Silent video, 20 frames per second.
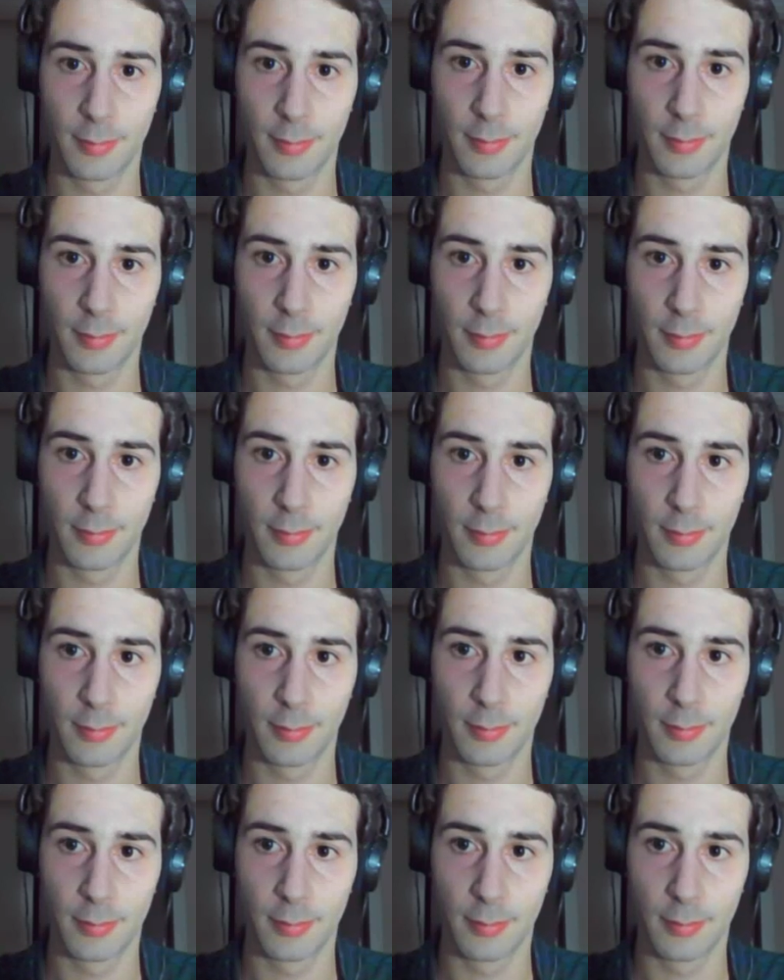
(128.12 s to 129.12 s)

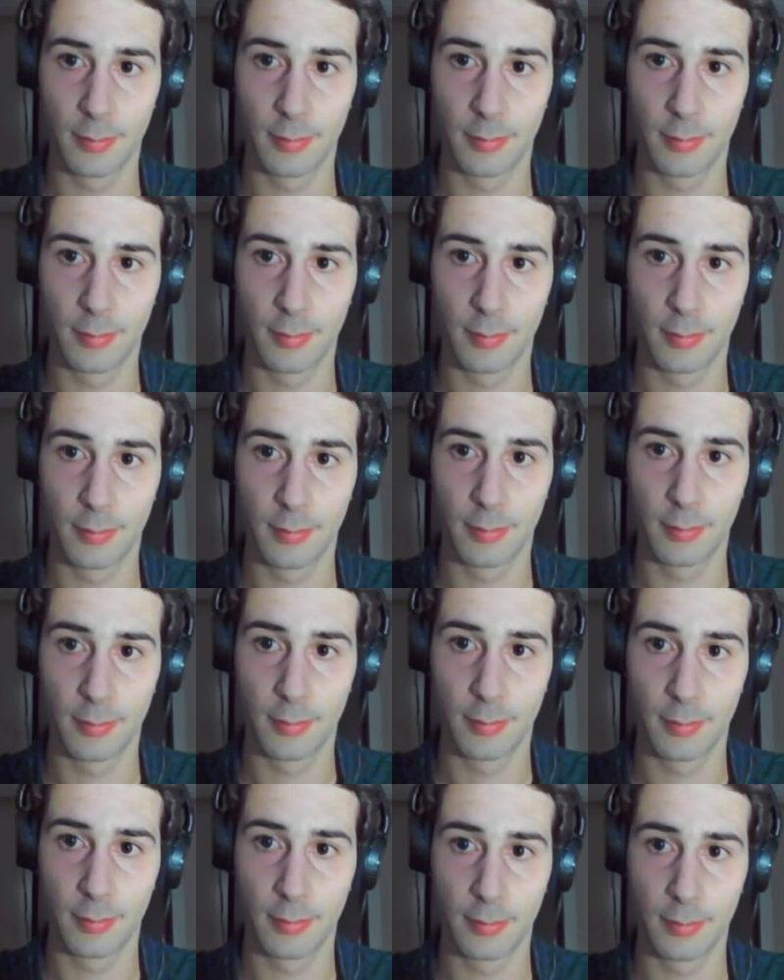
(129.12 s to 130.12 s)

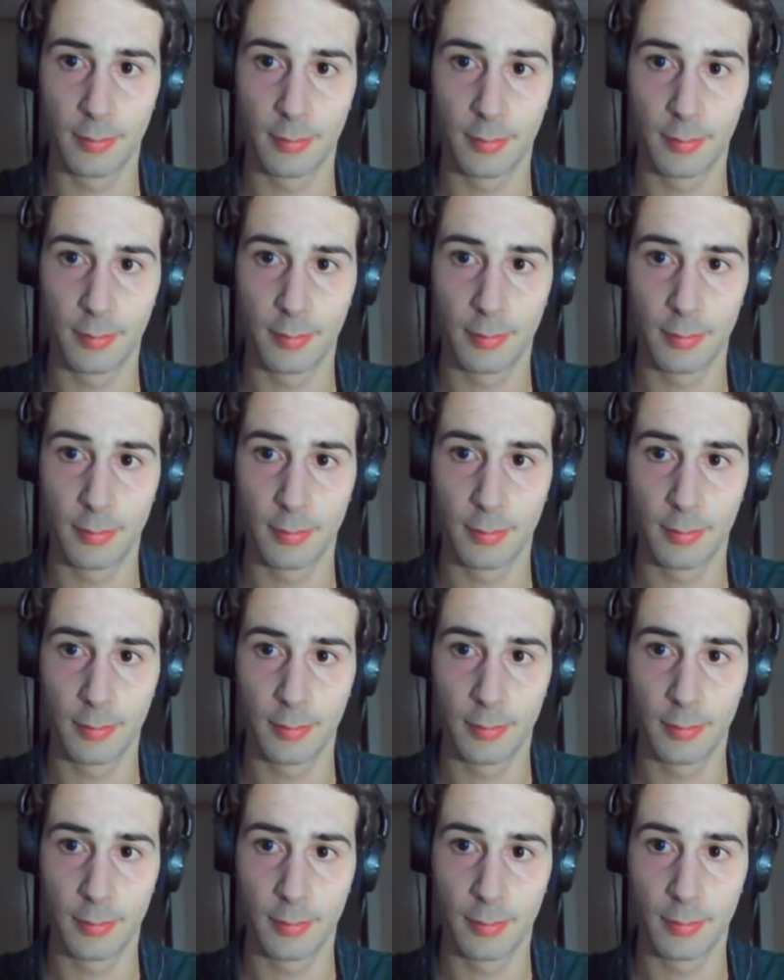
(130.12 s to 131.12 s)

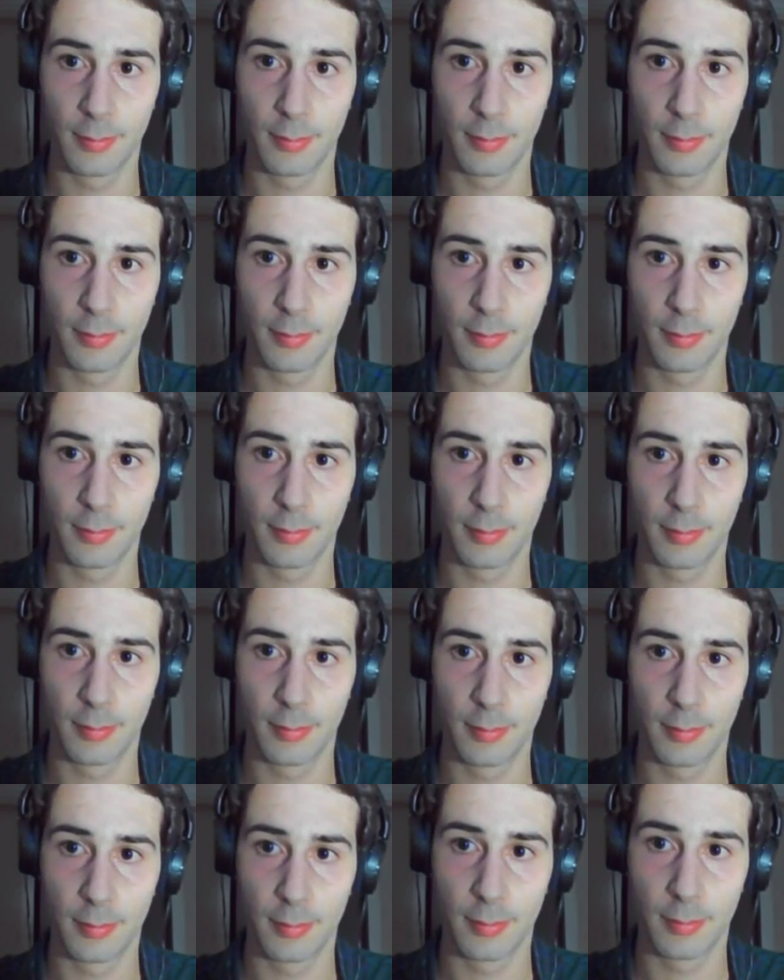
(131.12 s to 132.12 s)
No words are spoken by the person on screen.